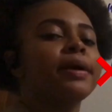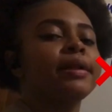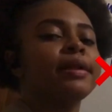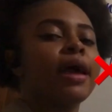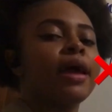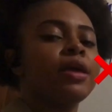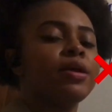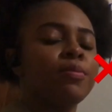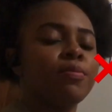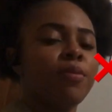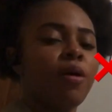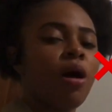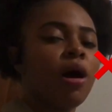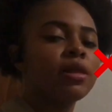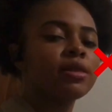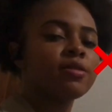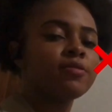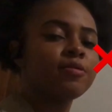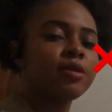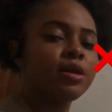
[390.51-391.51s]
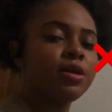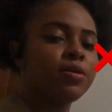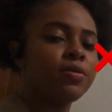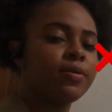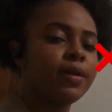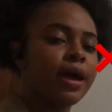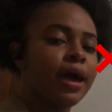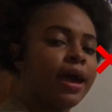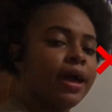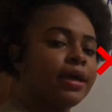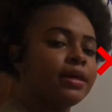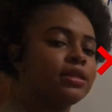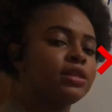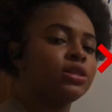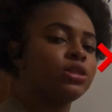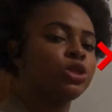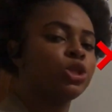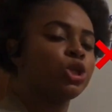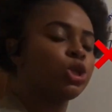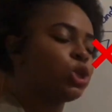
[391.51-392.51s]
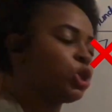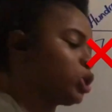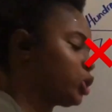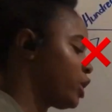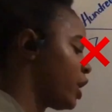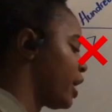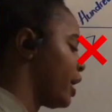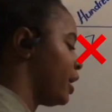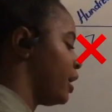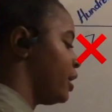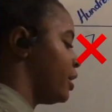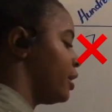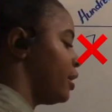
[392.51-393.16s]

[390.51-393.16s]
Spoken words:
that you pause the video and try